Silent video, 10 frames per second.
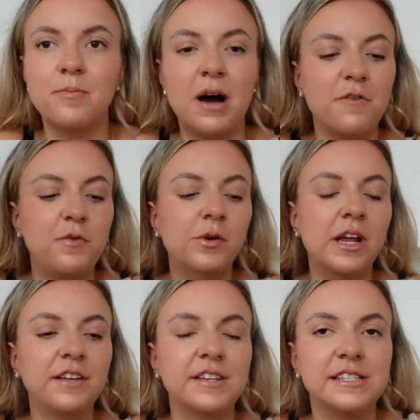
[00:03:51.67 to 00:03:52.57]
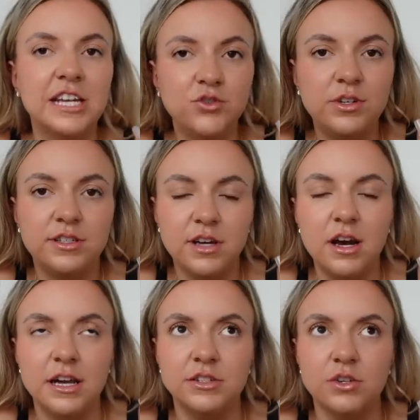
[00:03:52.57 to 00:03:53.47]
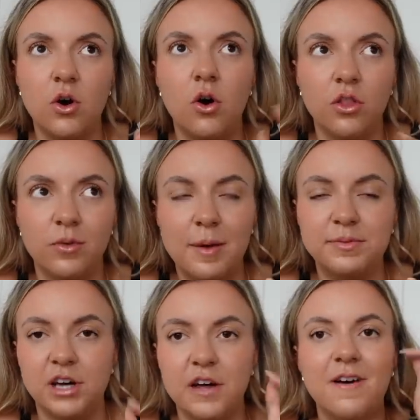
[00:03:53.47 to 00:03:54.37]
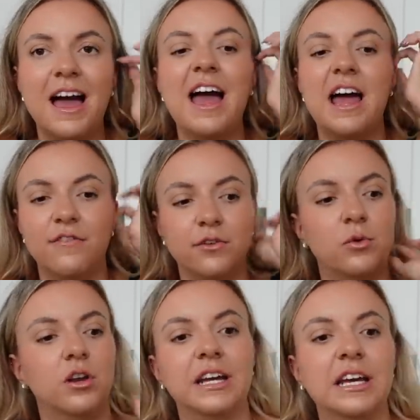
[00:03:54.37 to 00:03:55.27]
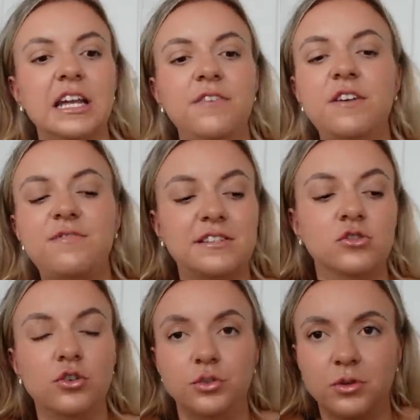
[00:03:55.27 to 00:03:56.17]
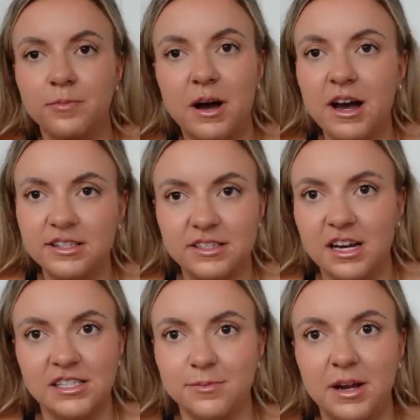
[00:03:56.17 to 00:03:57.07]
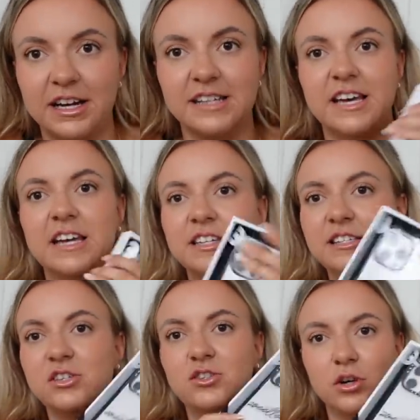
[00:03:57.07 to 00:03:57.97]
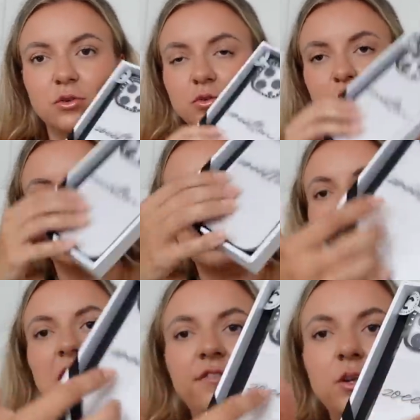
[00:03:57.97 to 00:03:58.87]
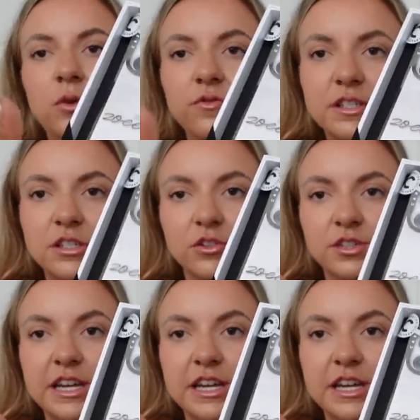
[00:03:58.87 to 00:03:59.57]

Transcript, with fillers: But I feel like there's literally designs on the website for everyone. Like, and even if there's not, you can personalize them. Like I said, this is so cool. You can have whatever you want written across